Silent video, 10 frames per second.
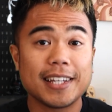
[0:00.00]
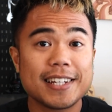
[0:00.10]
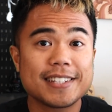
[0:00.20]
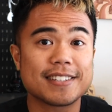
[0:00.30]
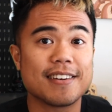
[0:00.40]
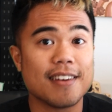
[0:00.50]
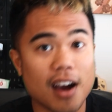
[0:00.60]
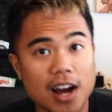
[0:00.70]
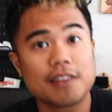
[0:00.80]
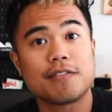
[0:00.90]
It is
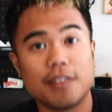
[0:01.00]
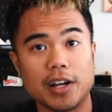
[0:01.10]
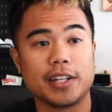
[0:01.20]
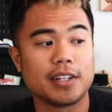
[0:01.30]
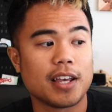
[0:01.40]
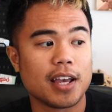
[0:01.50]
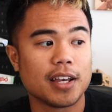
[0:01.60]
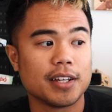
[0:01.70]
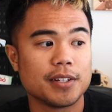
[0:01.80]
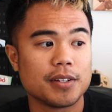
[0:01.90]
not fun.
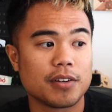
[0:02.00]
And